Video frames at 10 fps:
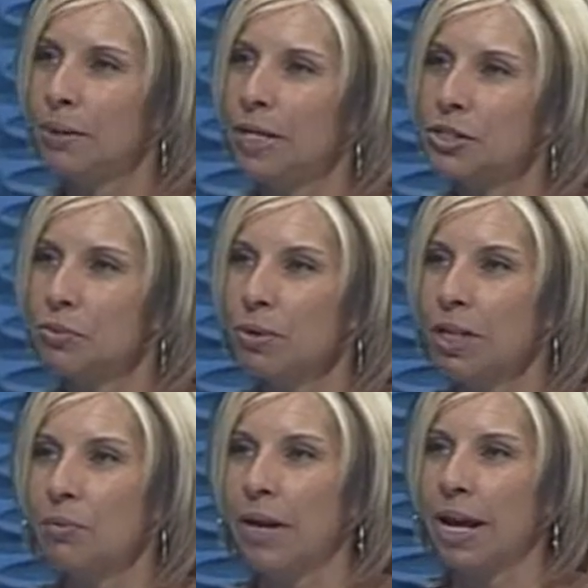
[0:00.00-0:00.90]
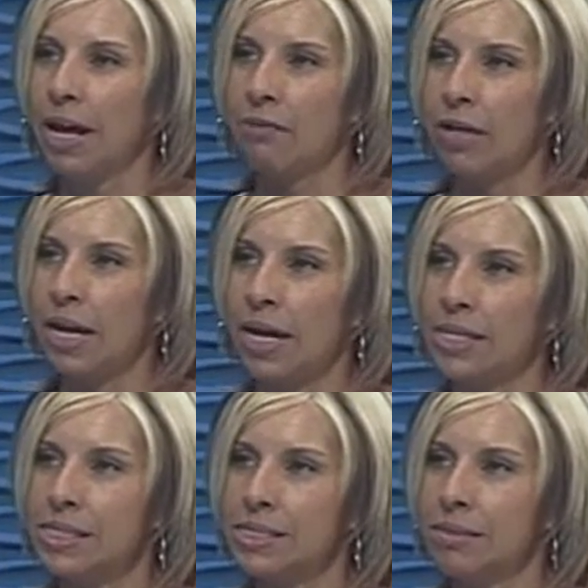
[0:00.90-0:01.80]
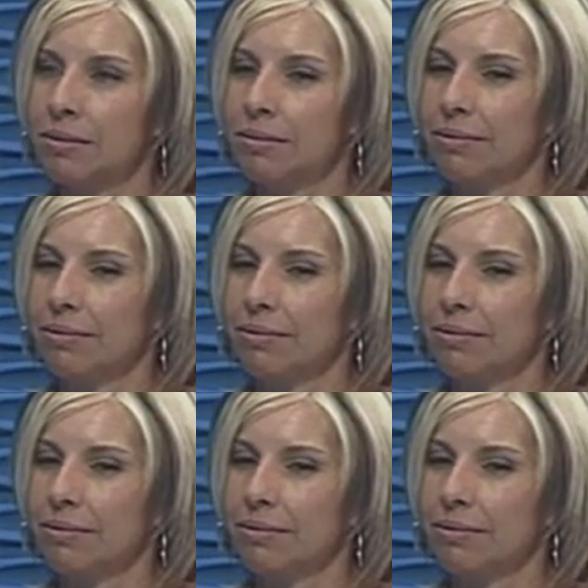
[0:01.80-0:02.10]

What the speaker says: because you really want to have a nice,